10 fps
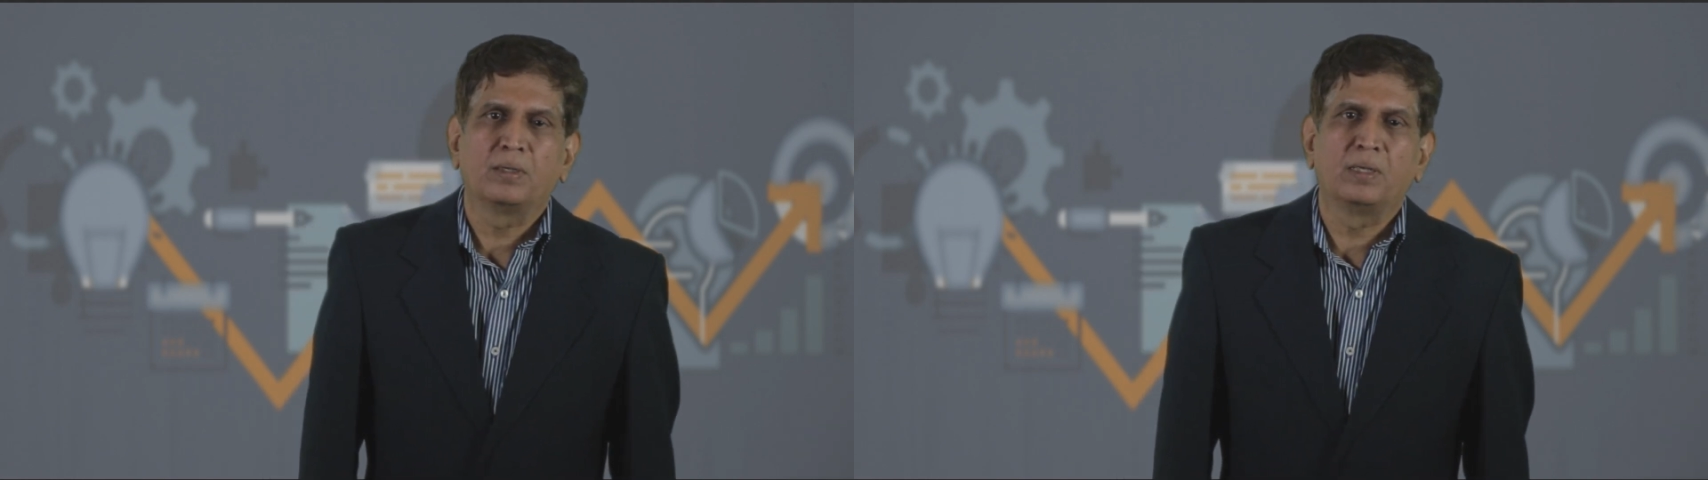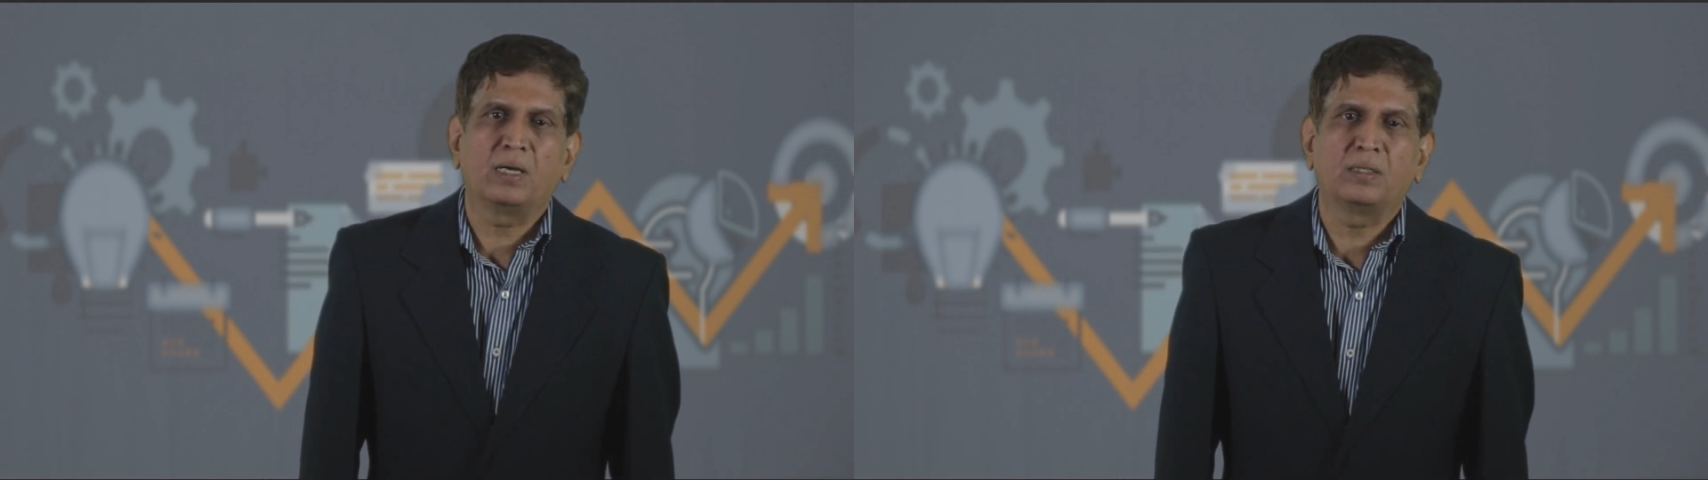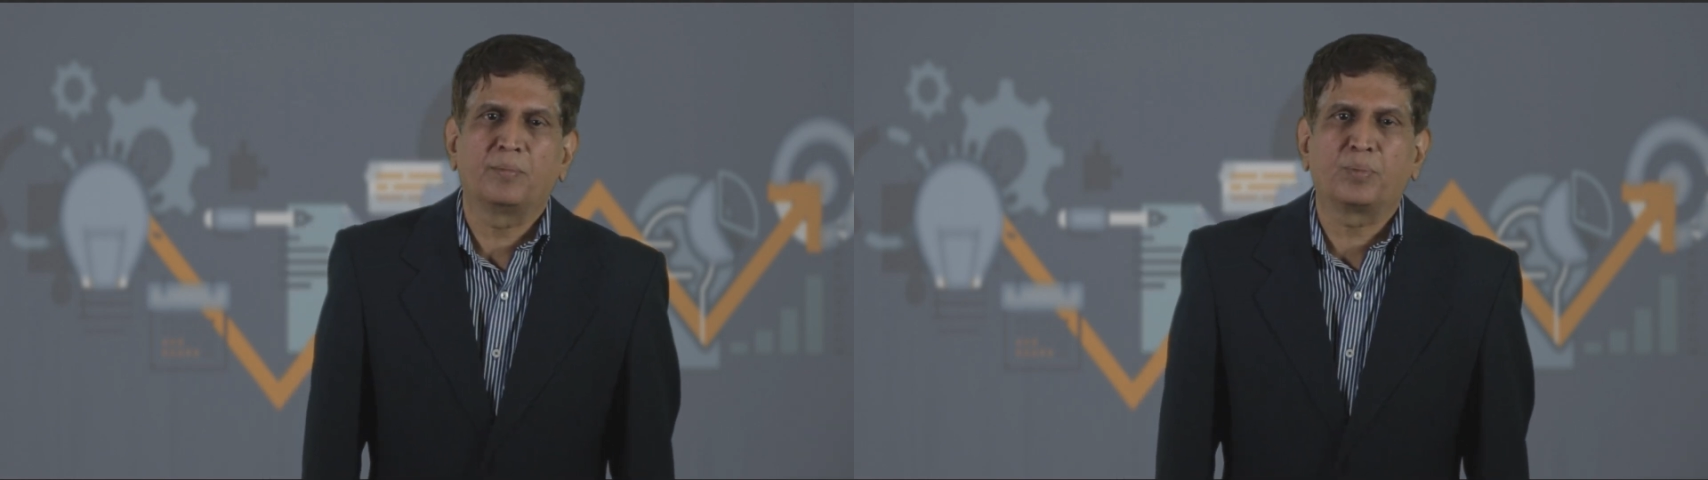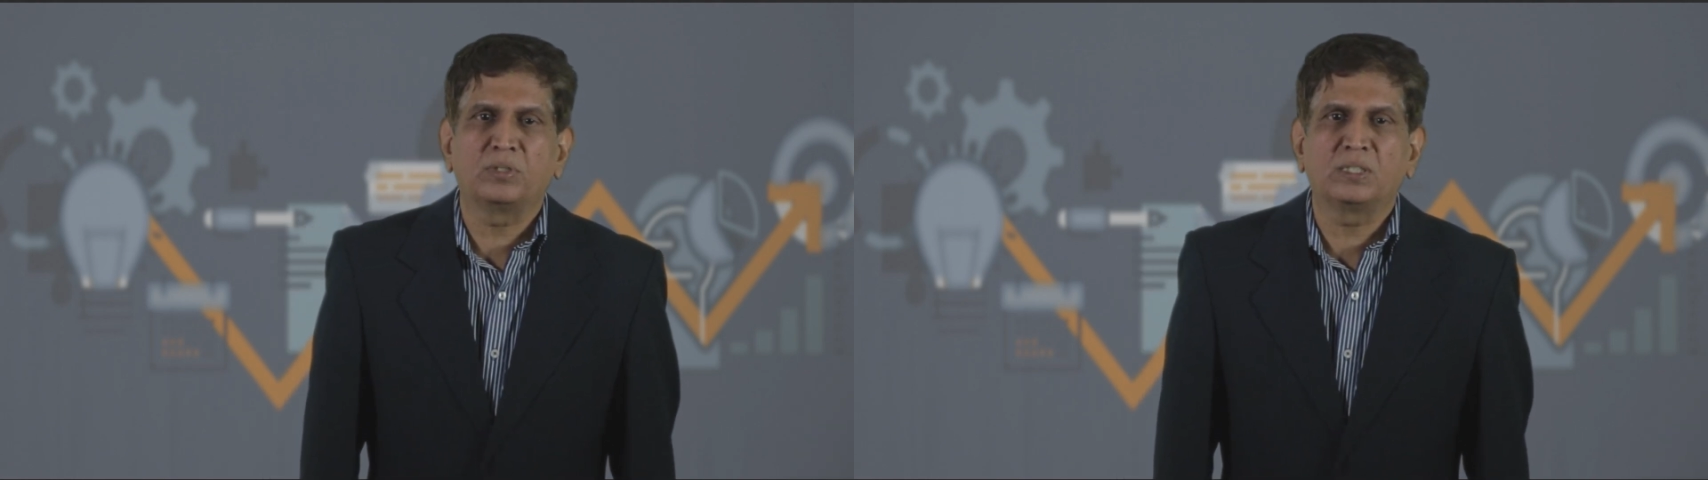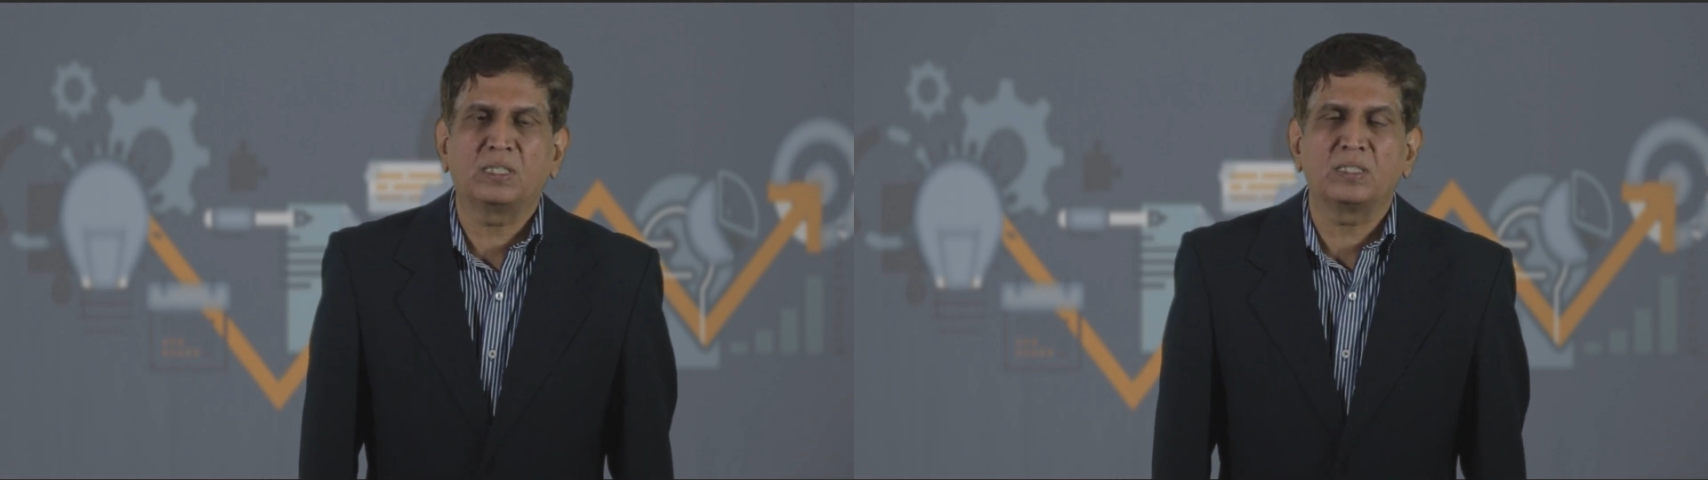that the
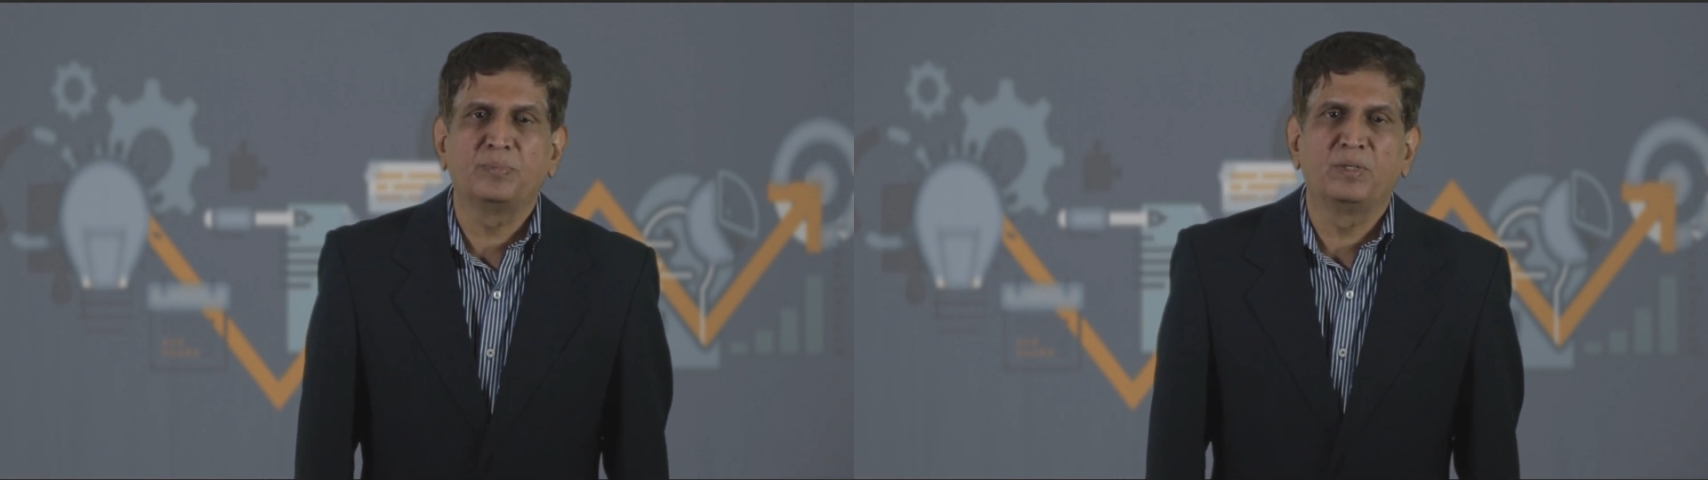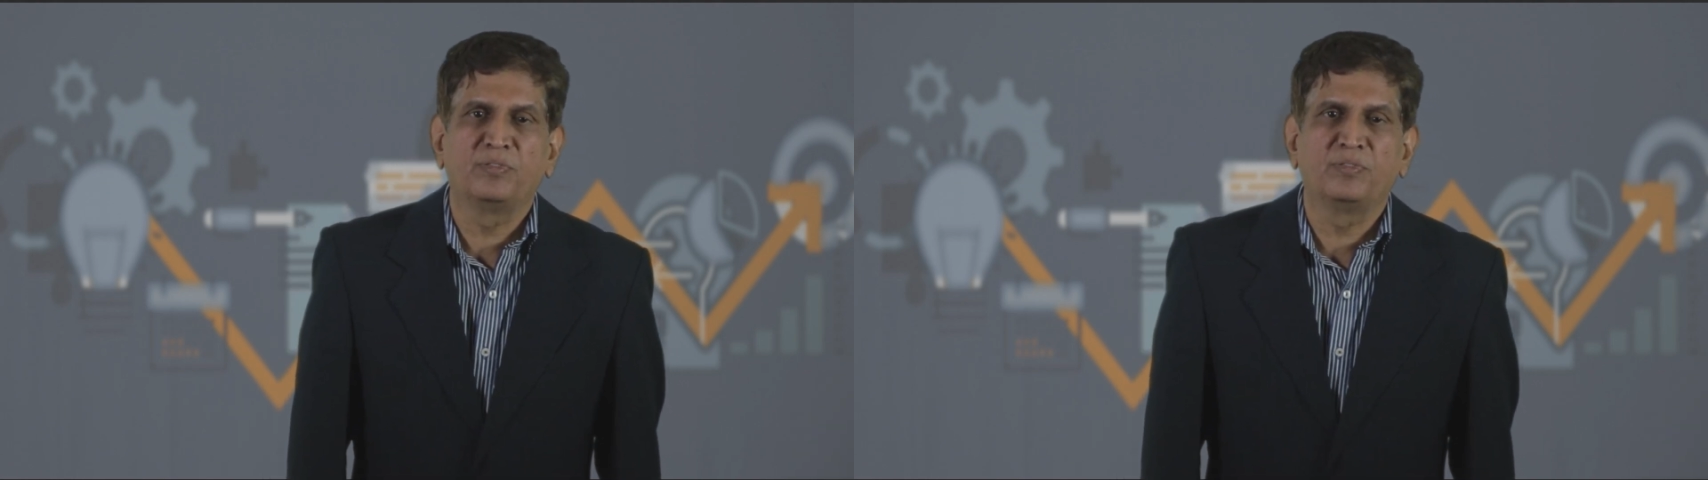project has been